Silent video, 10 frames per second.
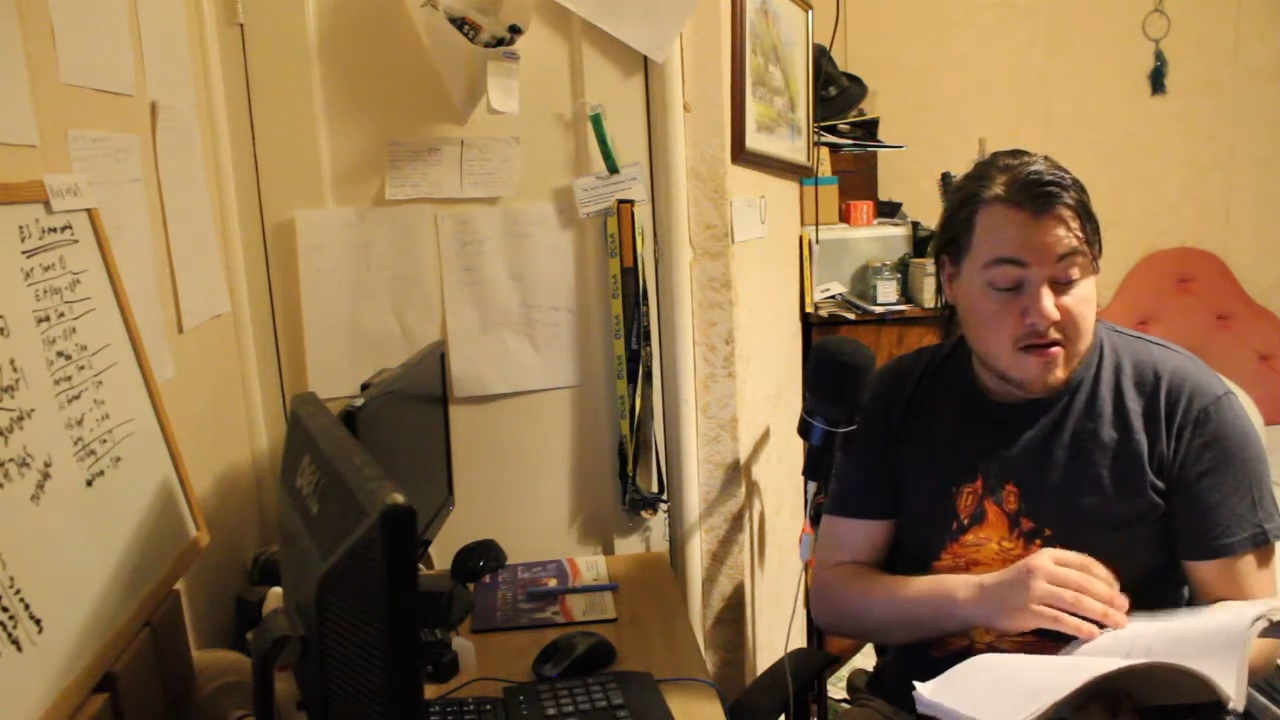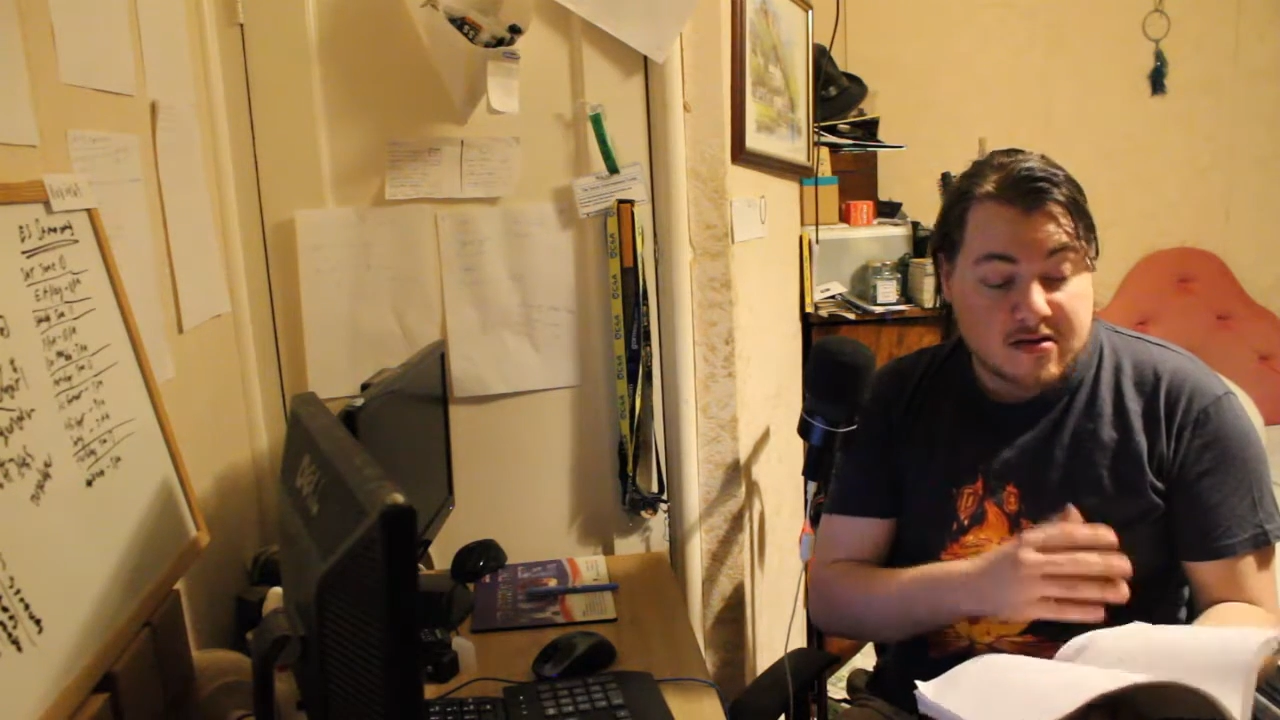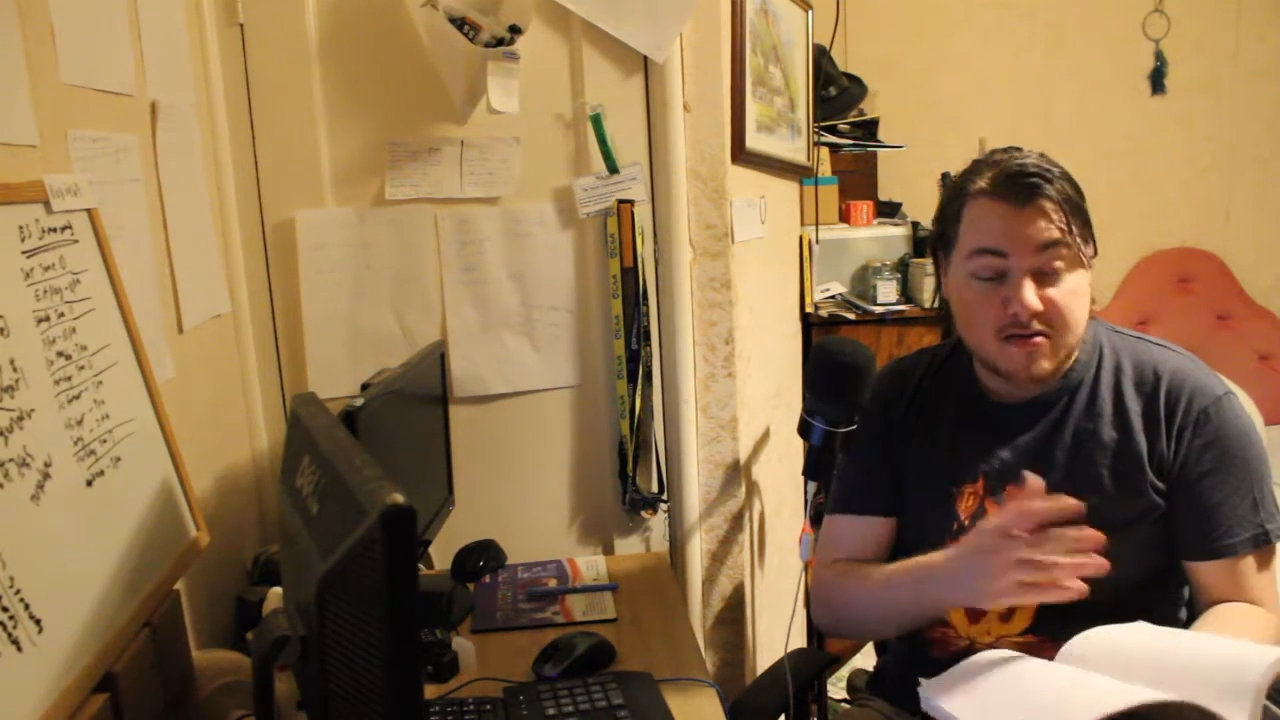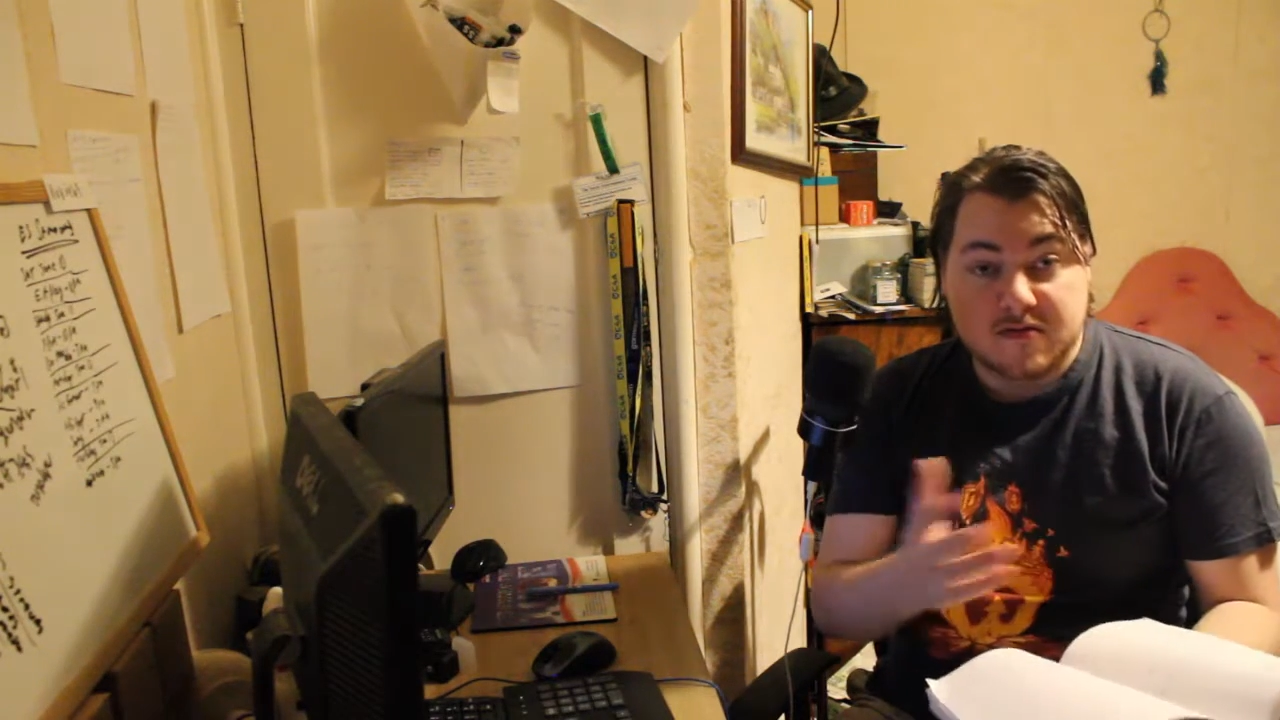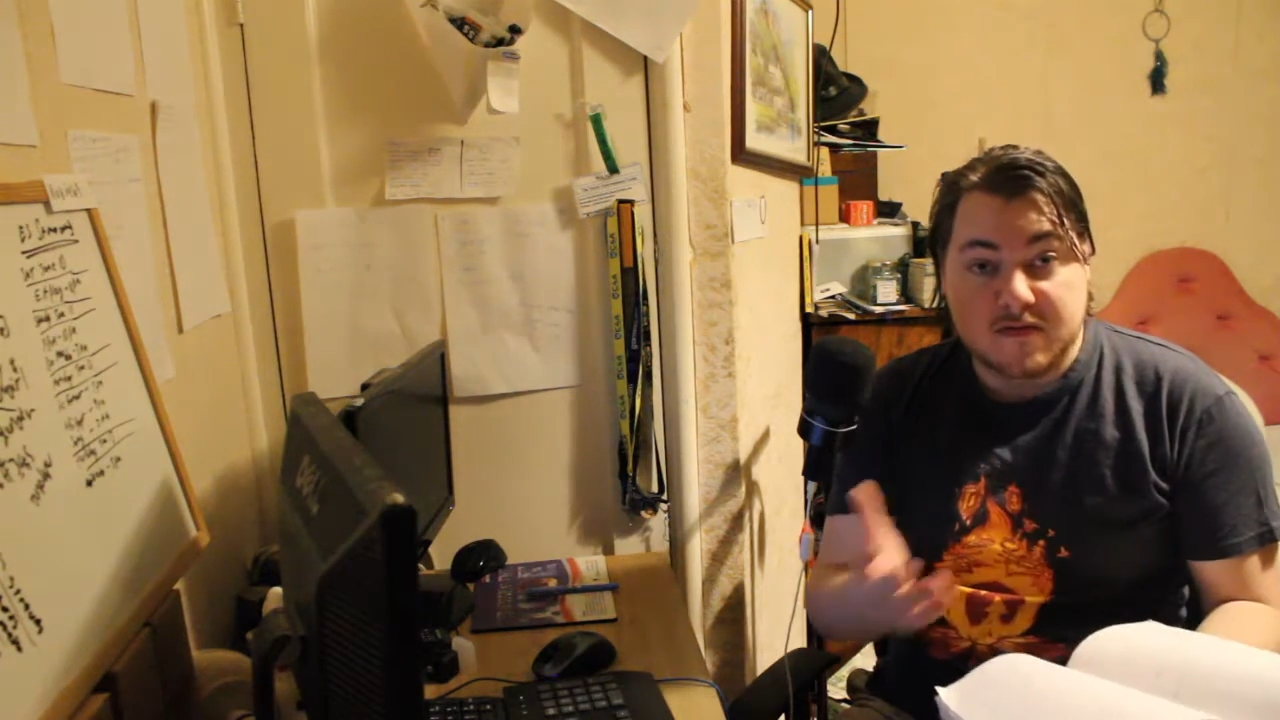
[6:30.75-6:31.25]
other